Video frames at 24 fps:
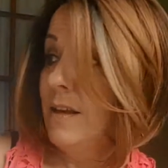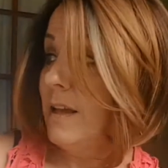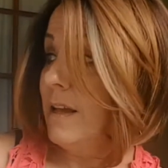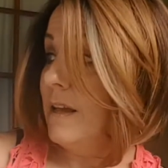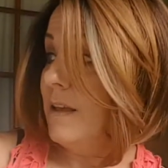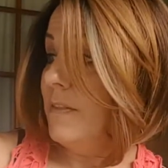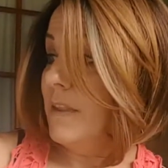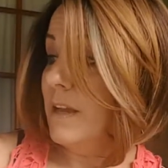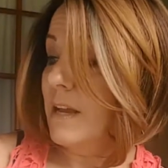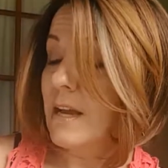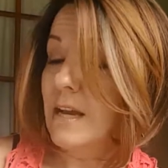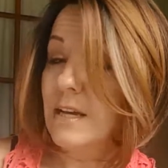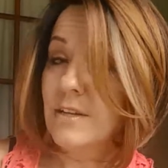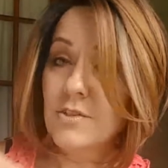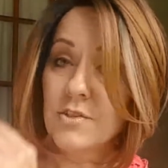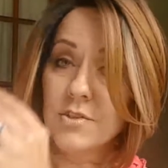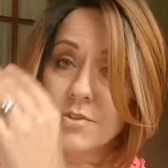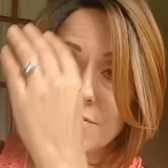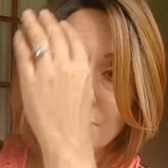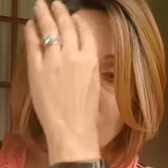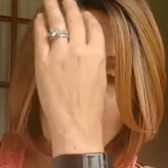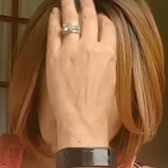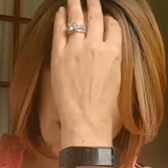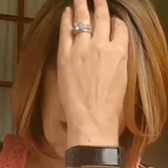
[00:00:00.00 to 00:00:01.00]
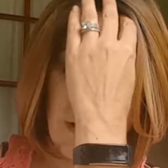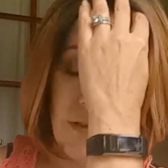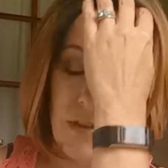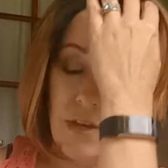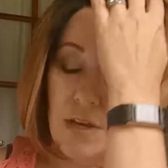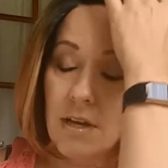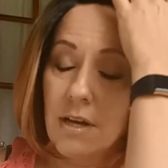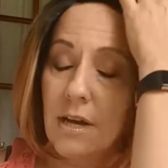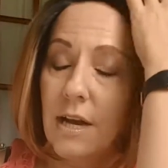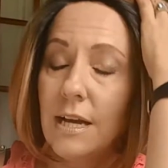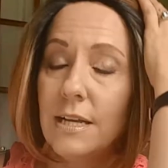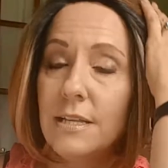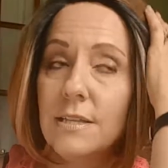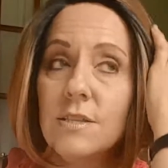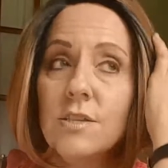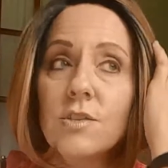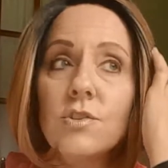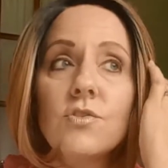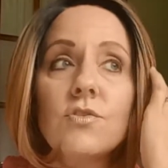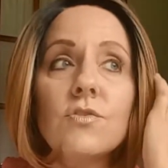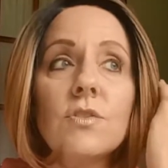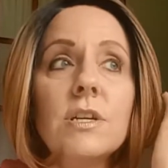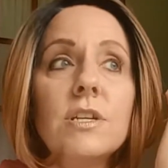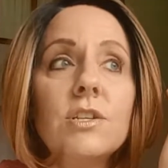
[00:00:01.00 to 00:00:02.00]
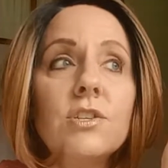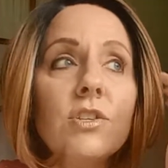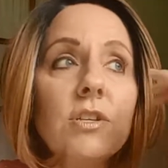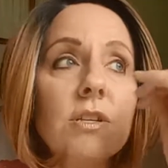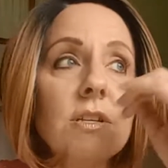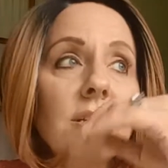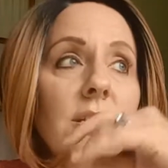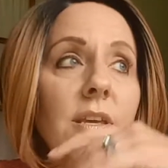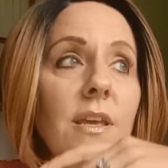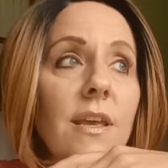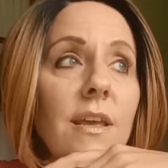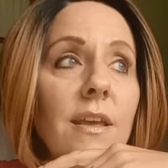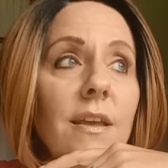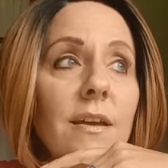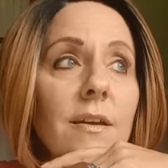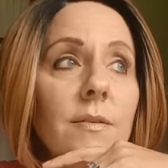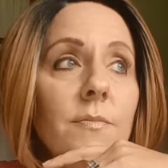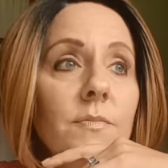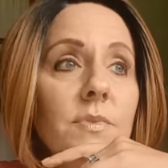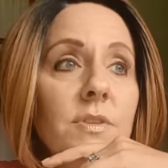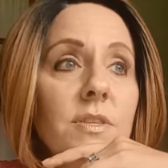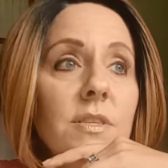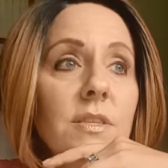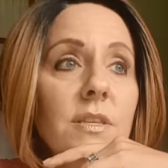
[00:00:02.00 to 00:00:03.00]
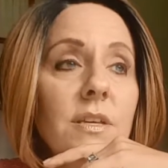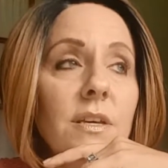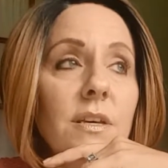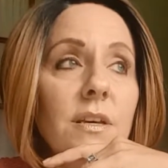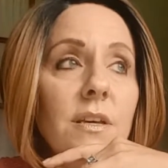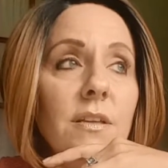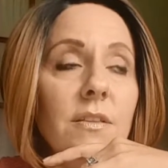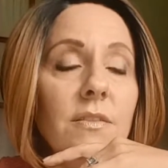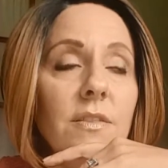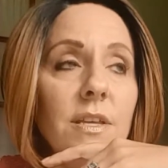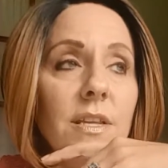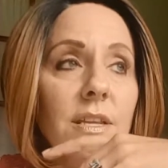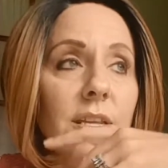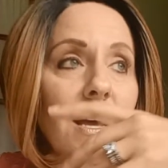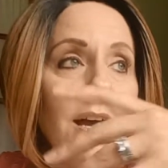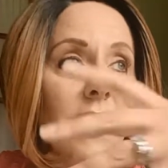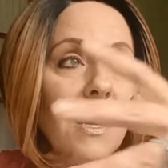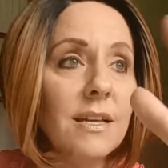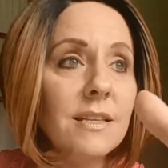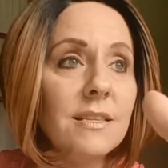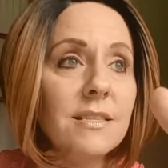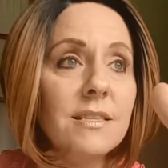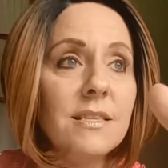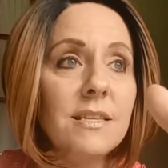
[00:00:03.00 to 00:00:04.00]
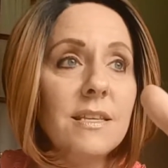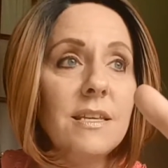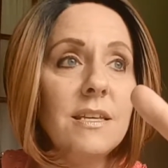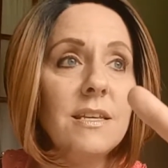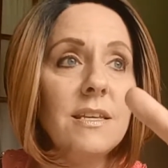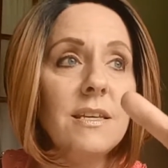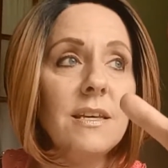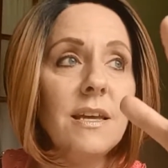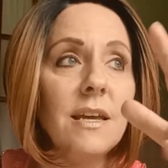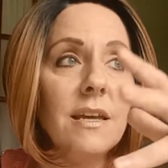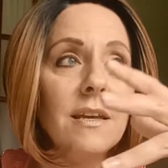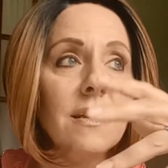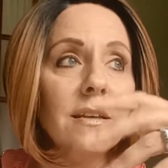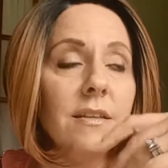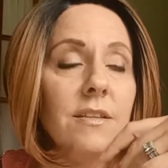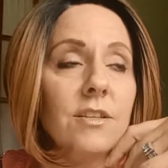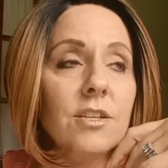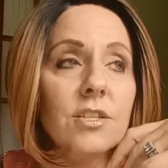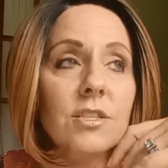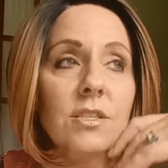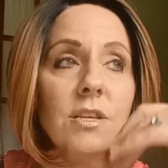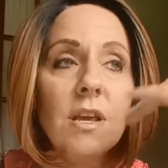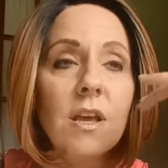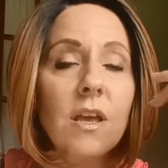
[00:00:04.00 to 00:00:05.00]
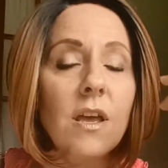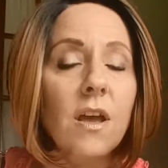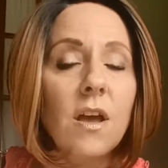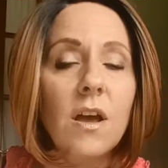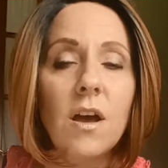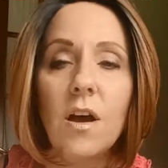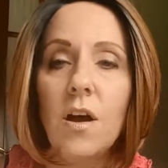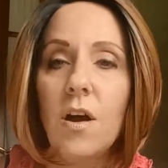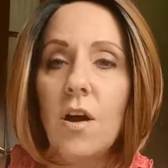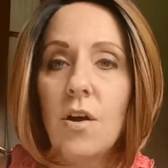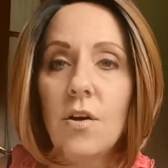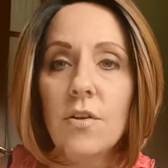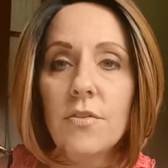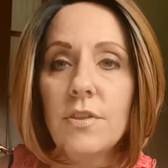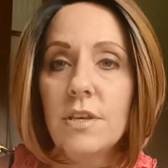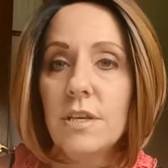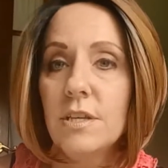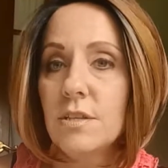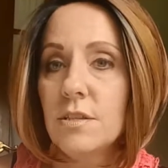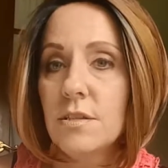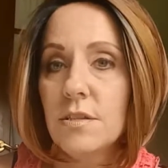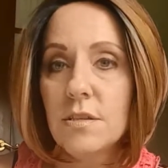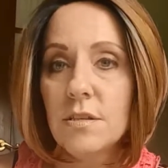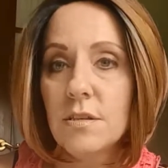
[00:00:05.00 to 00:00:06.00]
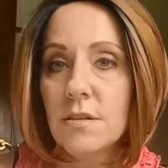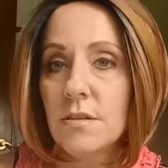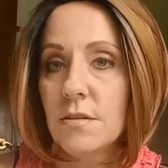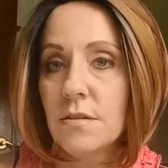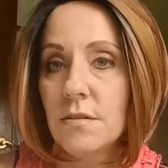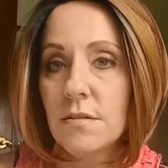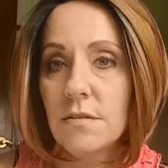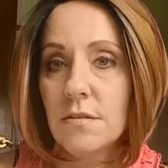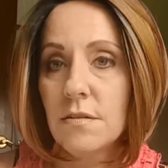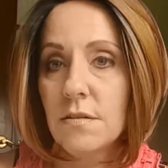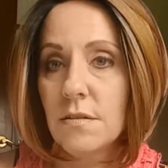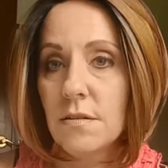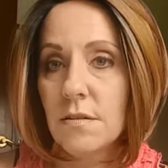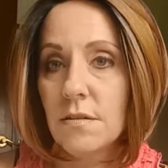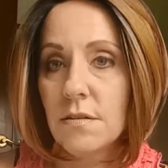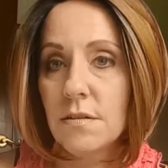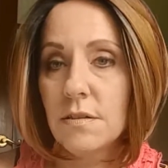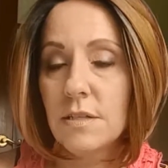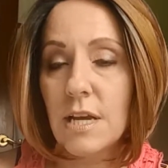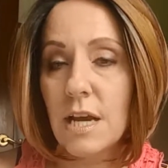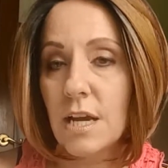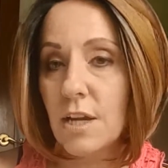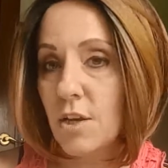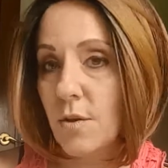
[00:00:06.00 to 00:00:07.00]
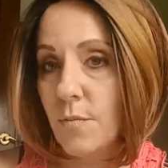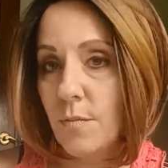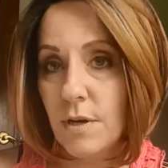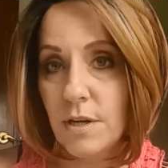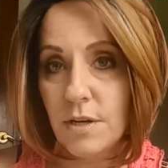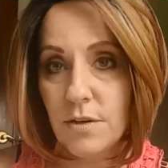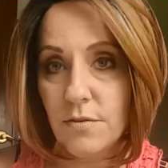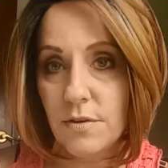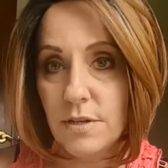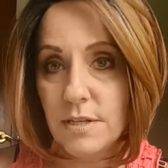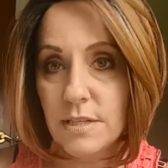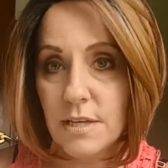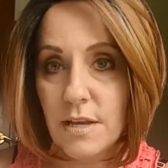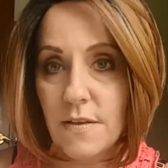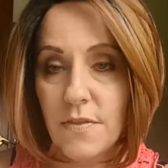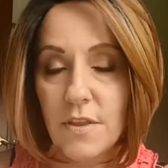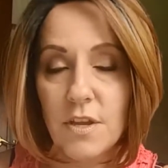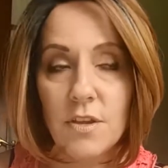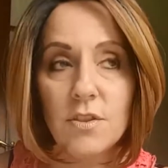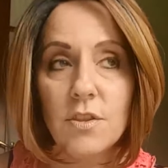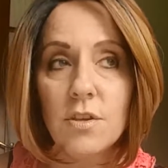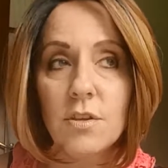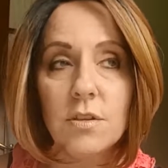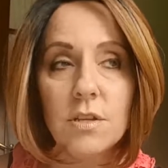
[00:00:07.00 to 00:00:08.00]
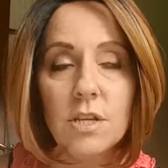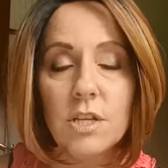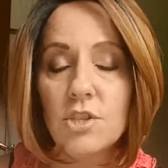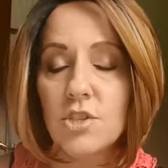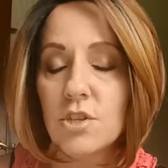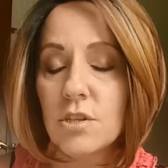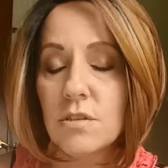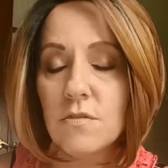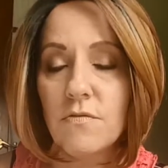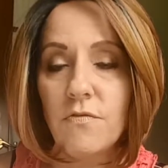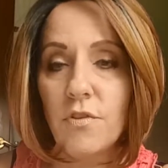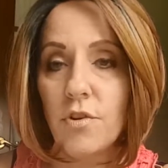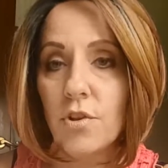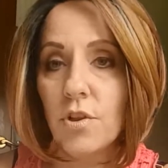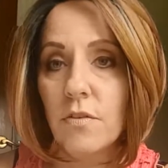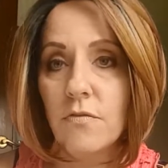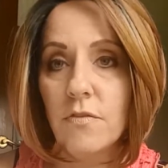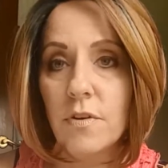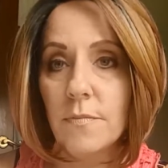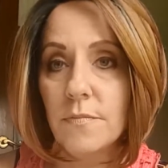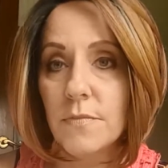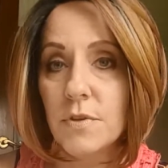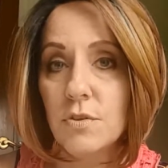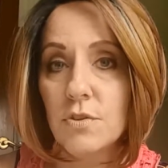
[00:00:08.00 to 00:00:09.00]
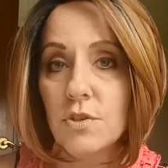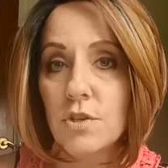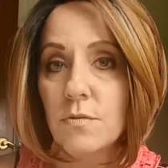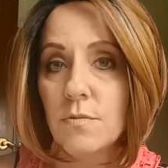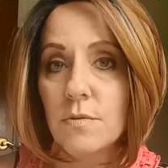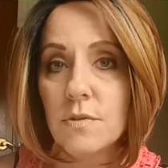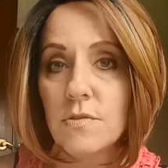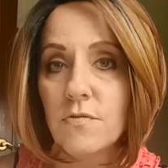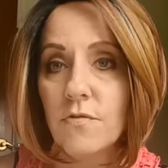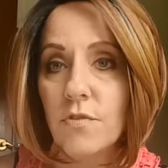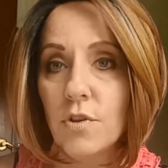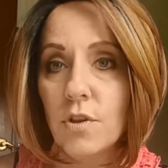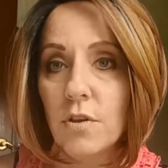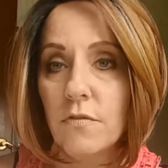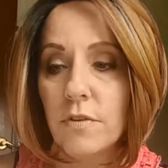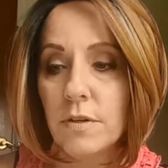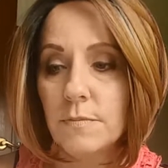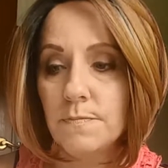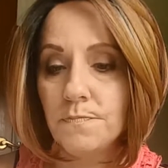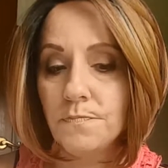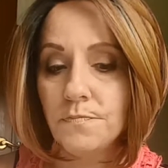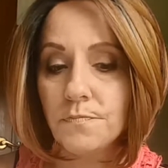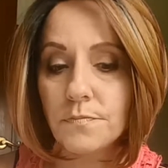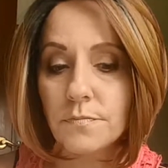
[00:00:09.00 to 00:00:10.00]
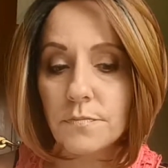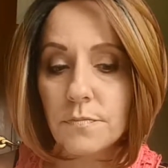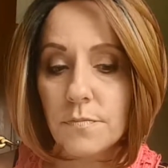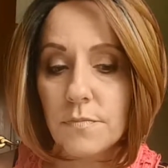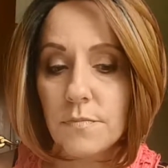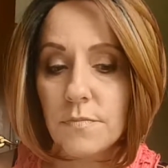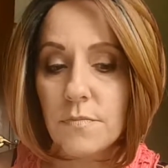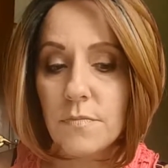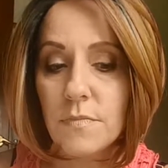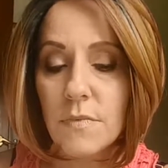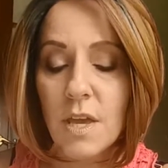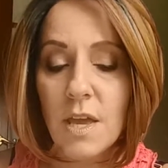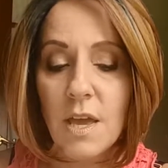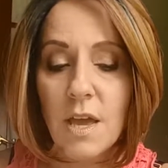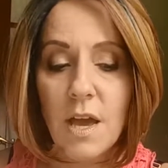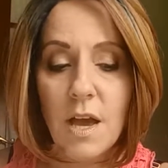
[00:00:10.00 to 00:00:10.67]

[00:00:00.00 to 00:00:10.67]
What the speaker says: and the concentration camps, the Nazi, just all these documentaries on it. It's just full of them. YouTube is full of them.